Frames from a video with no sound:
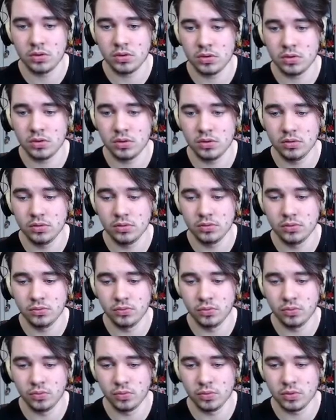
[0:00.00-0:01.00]

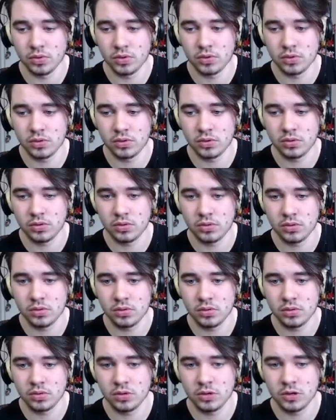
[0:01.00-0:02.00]
Oh.
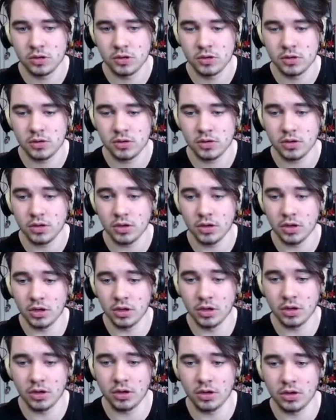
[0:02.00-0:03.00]

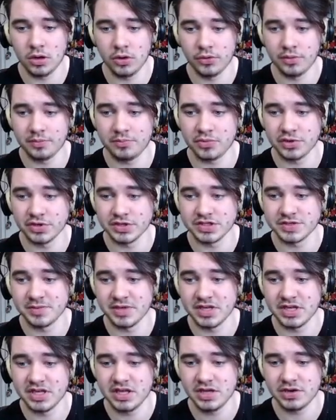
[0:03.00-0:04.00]
Oh, it brings
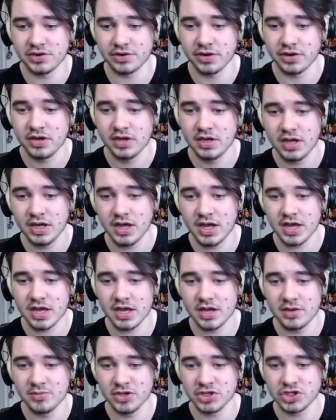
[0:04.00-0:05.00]
me here.
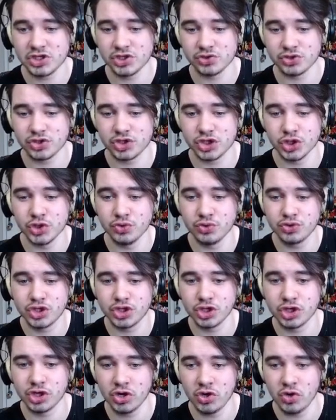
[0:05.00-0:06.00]
Hey, Mister Choo
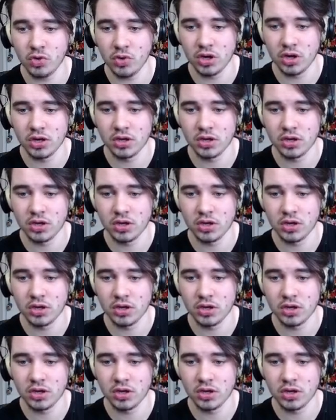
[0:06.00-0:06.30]
Choo.